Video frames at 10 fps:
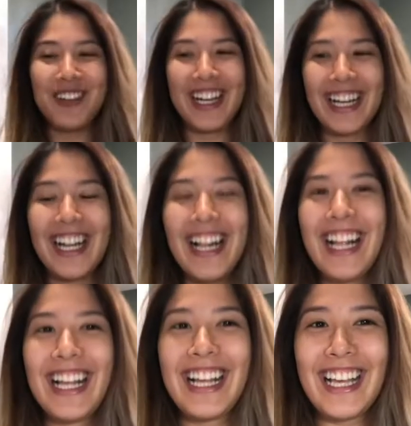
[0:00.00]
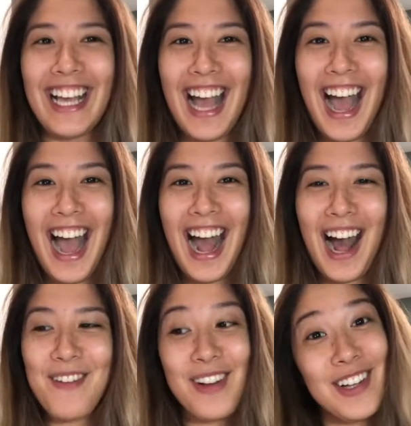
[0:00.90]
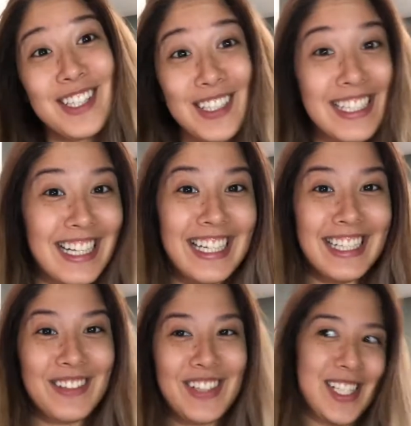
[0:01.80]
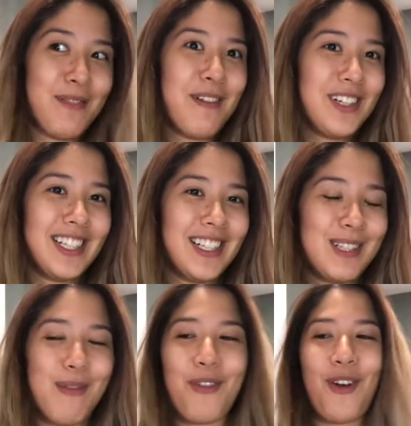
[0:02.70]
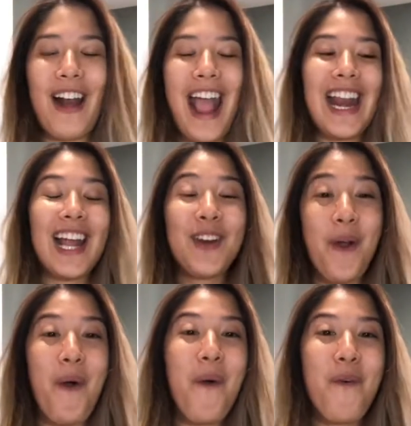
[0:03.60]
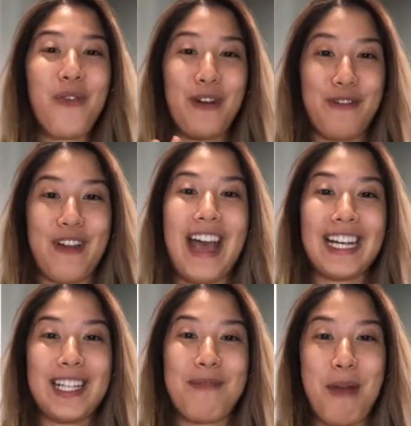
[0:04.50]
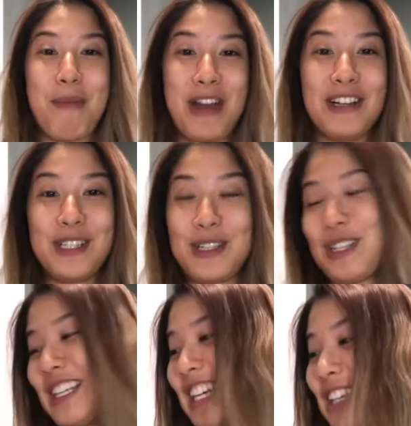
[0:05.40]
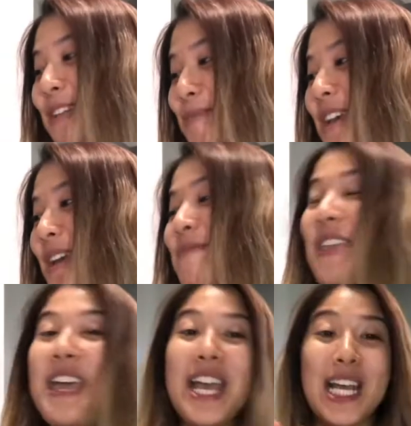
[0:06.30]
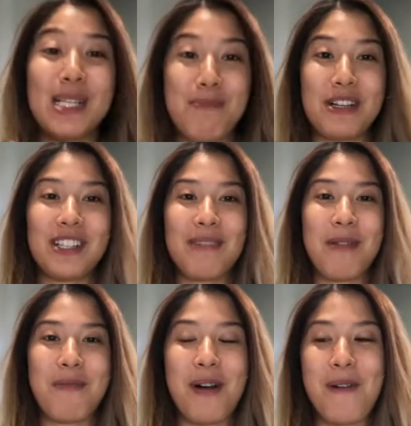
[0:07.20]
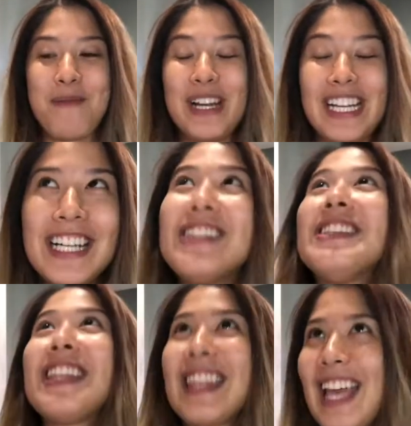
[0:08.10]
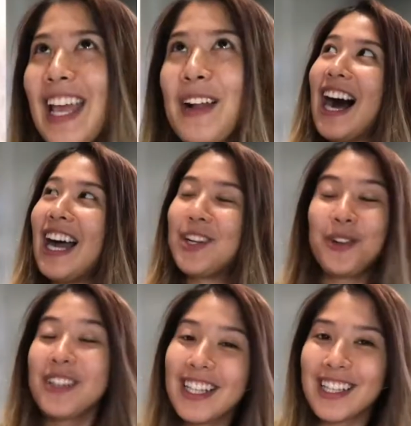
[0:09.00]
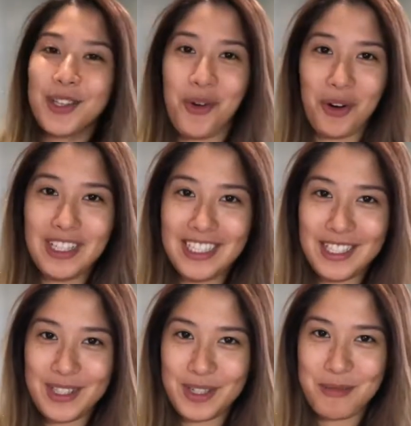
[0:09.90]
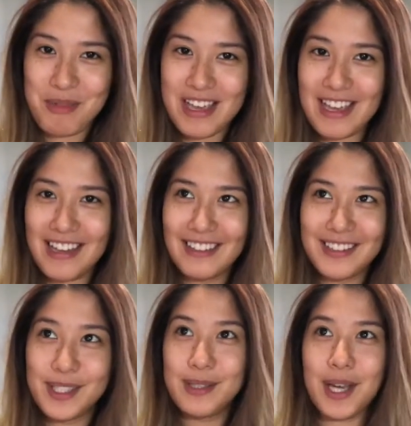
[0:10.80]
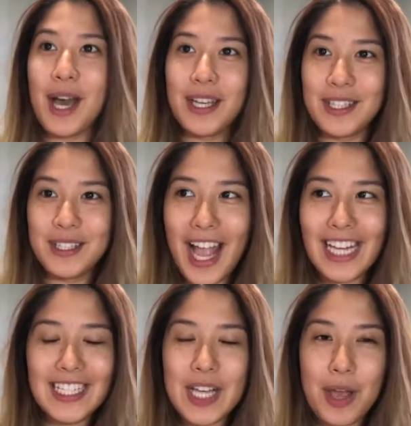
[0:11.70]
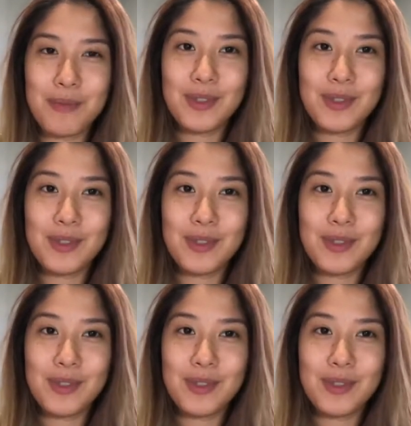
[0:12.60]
But yeah, I'm also excited because I've never done this before, and I know for a fact that my parents are gonna kill me, especially my mom. But here's the thing, I don't think that the quarantine is gonna be done anytime